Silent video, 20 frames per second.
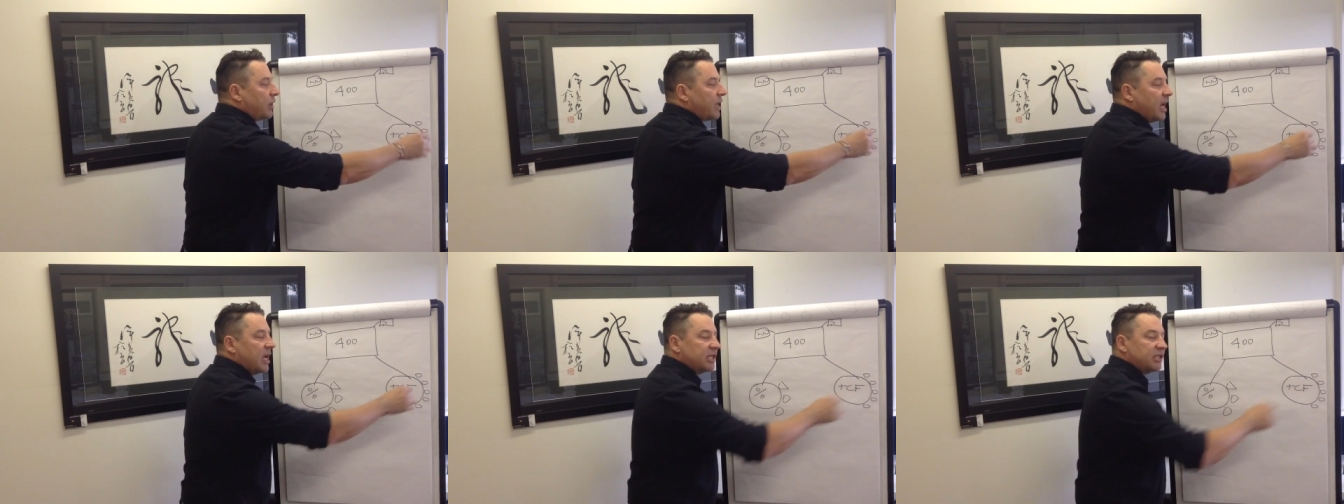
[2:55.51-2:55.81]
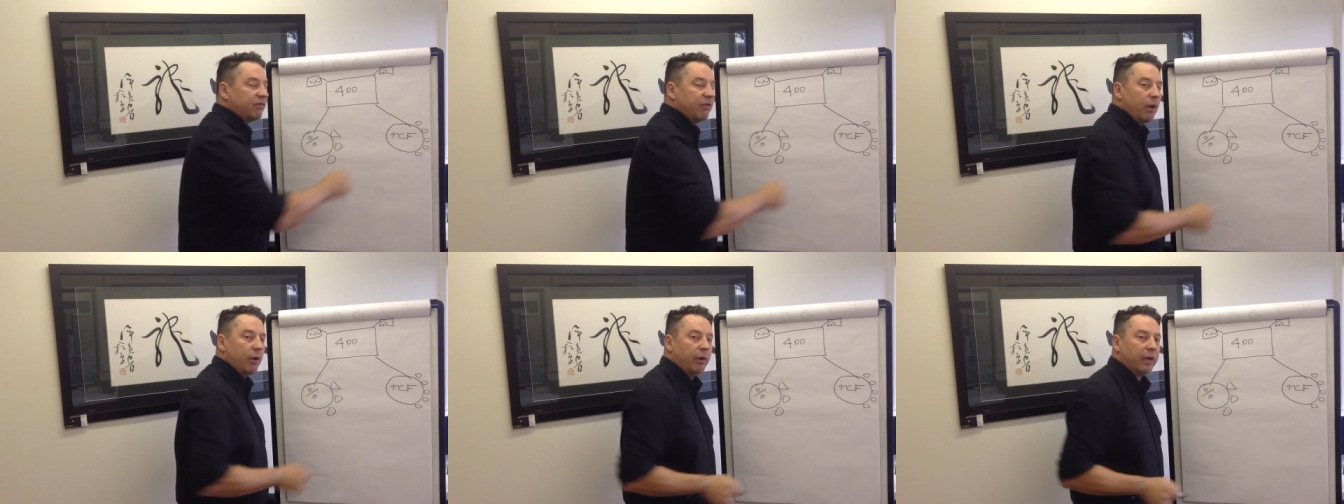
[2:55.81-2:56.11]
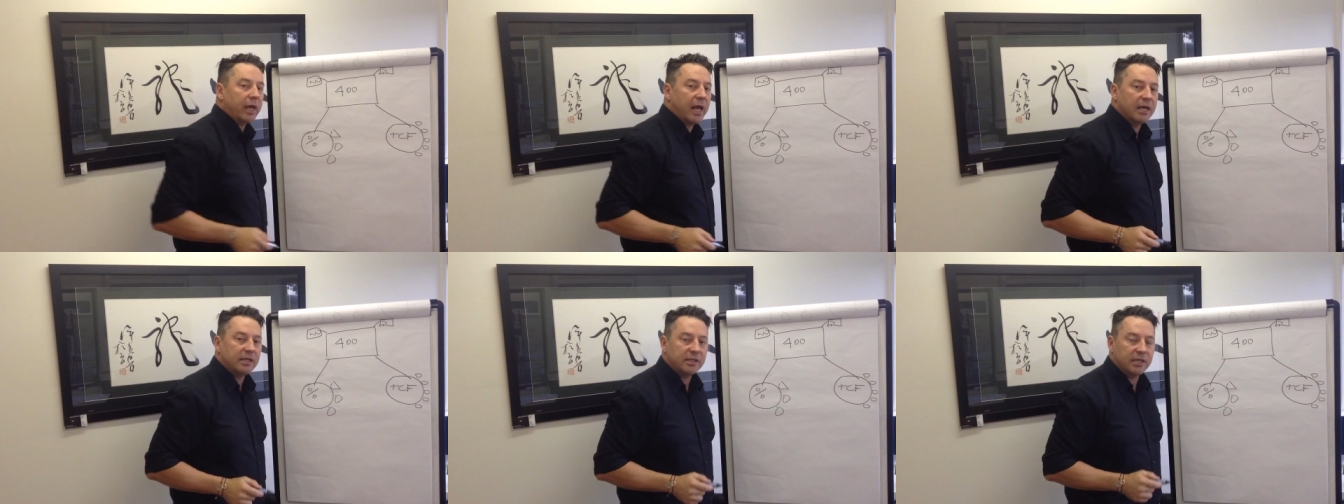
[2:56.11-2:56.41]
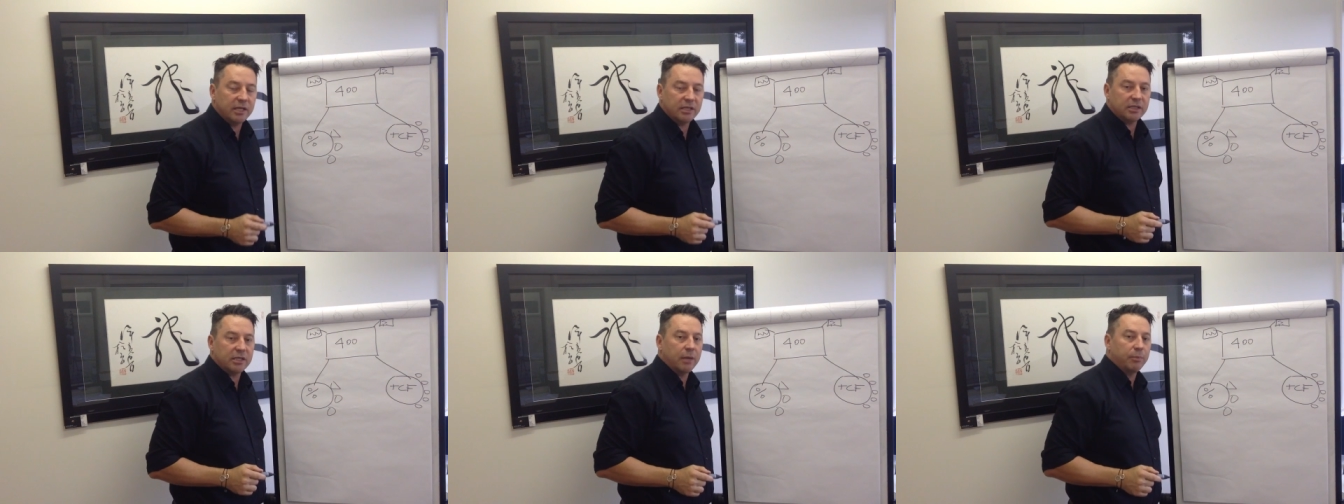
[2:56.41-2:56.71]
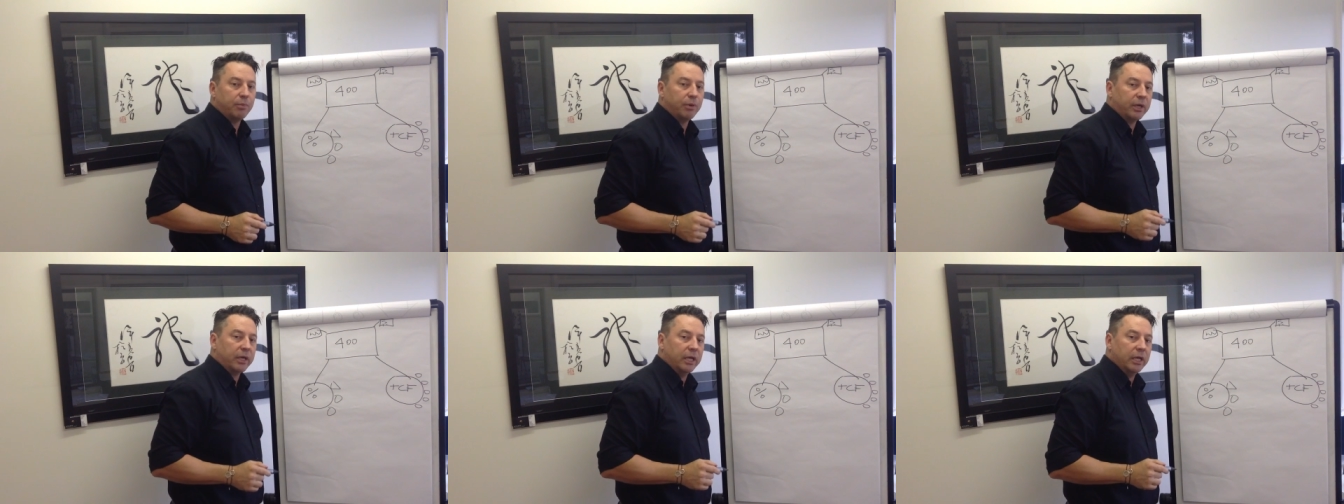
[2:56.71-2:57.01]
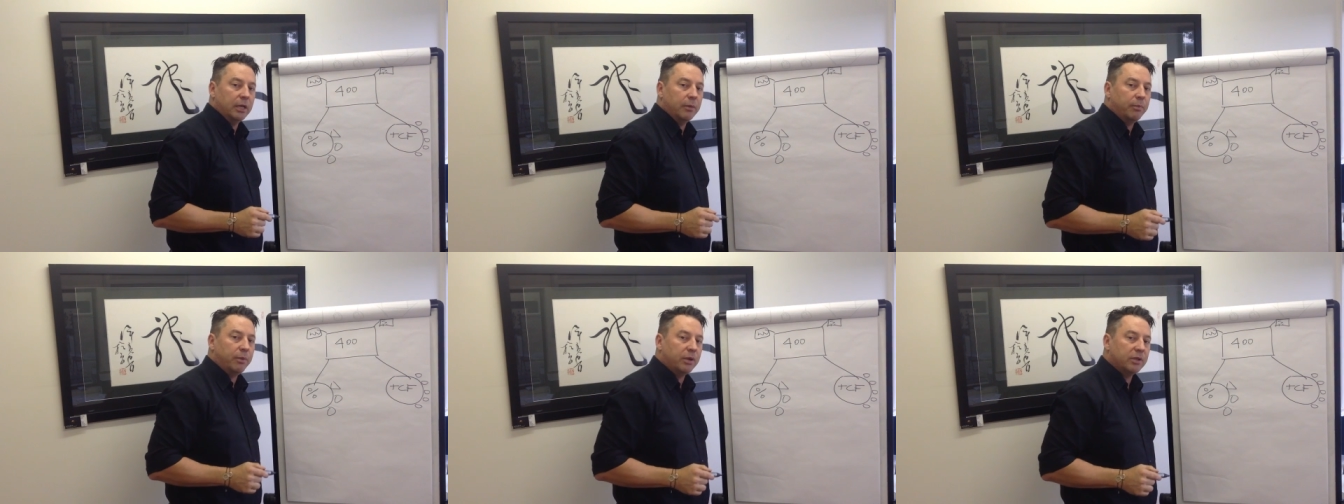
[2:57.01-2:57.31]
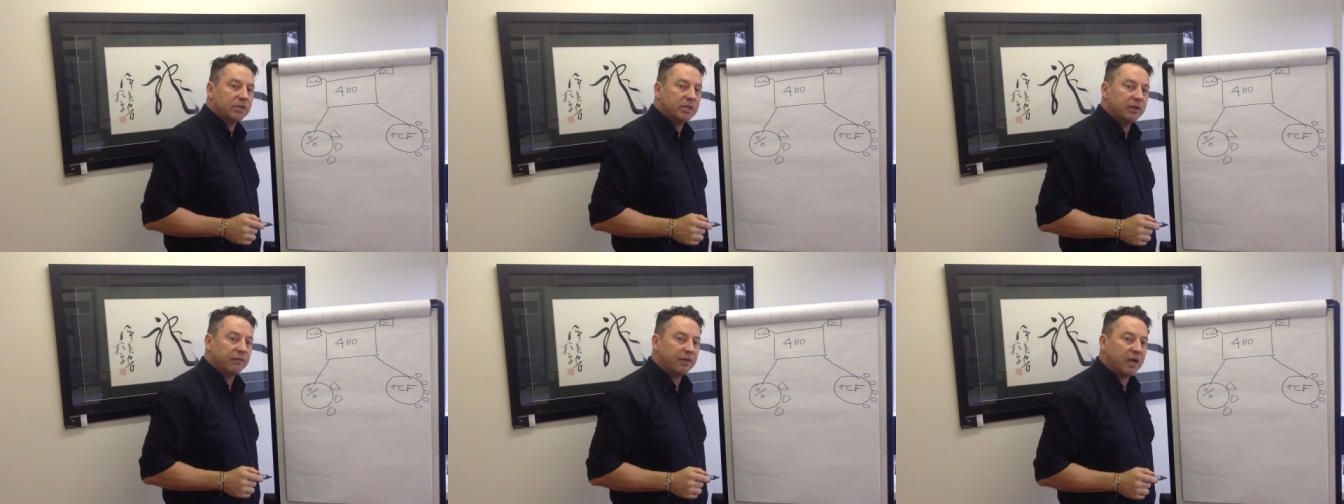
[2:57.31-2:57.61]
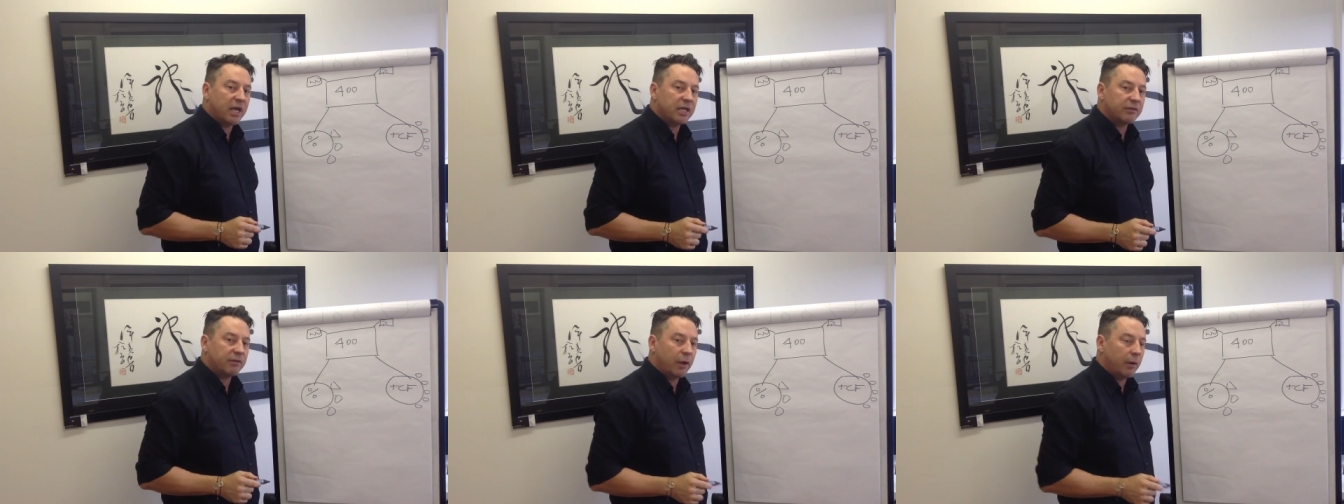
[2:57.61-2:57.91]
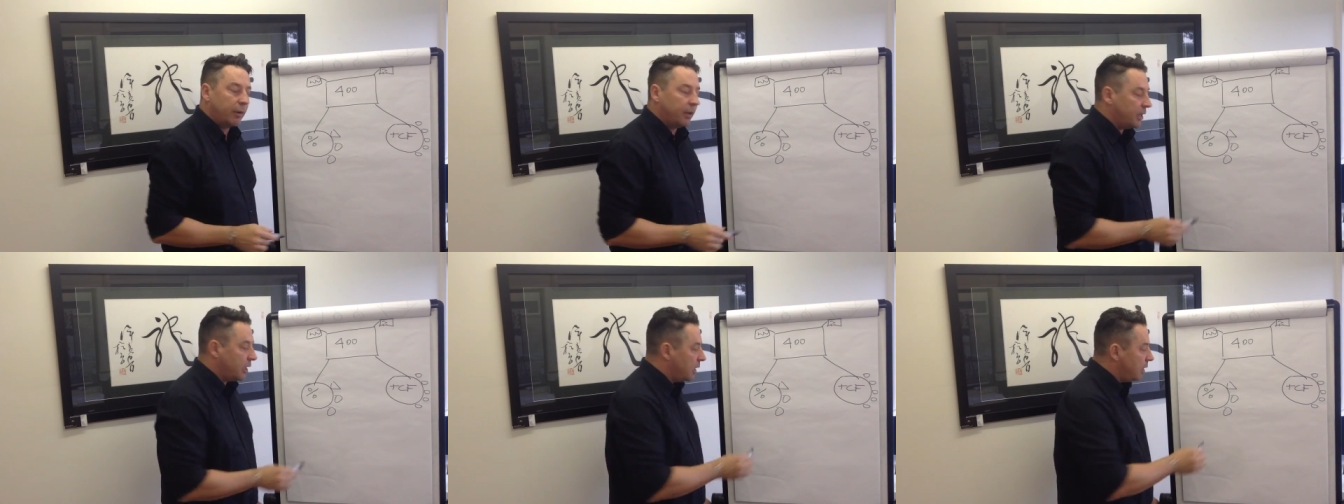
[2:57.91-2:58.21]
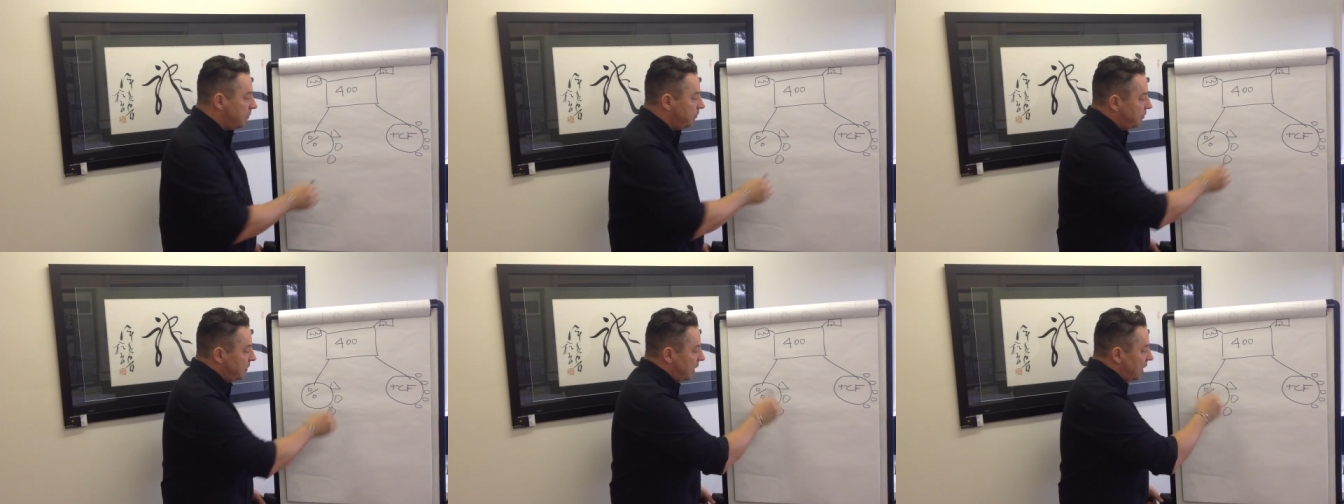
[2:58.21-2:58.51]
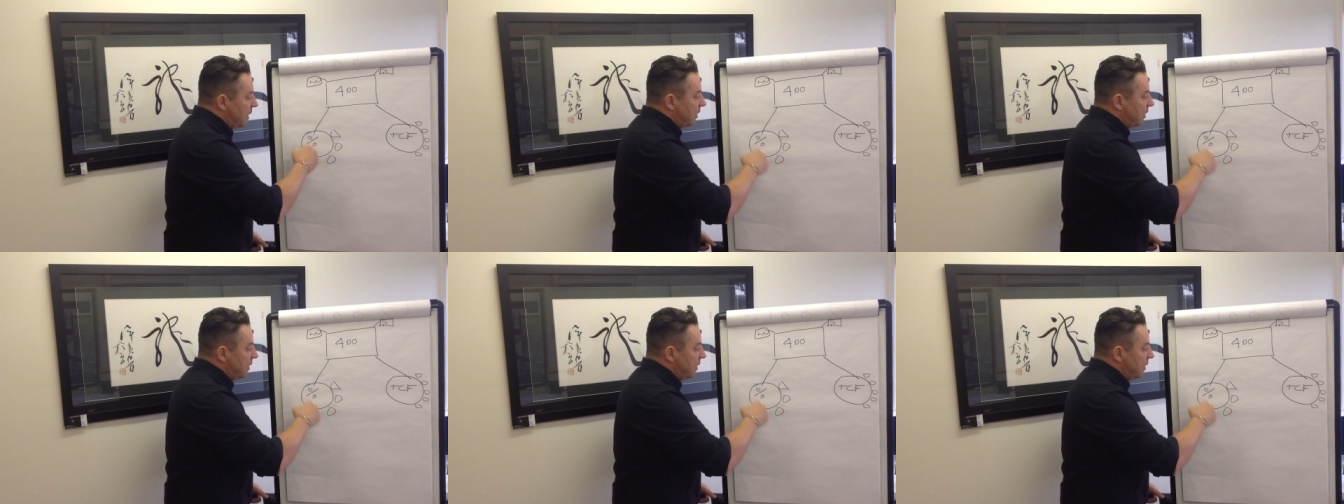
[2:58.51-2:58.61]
cash flowing assets that bring in a positive cash flow income